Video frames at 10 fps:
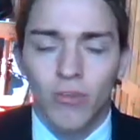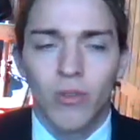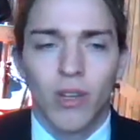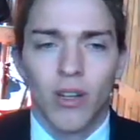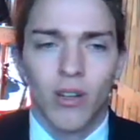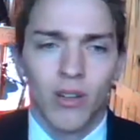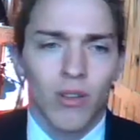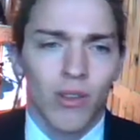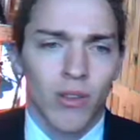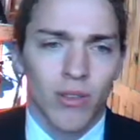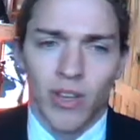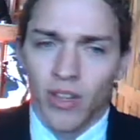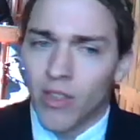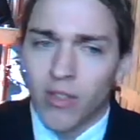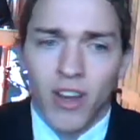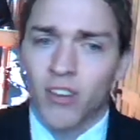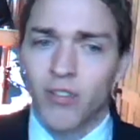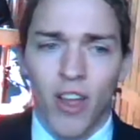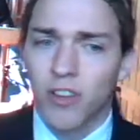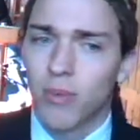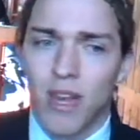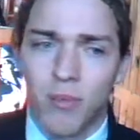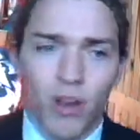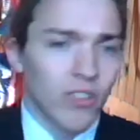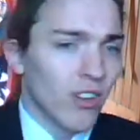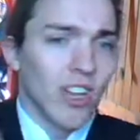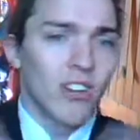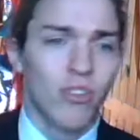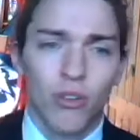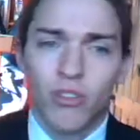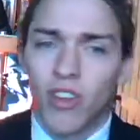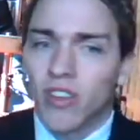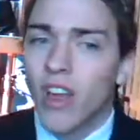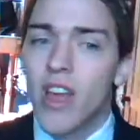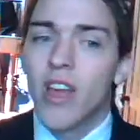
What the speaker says: Well, there's a flying spaghetti monster, there's Zeus, there's...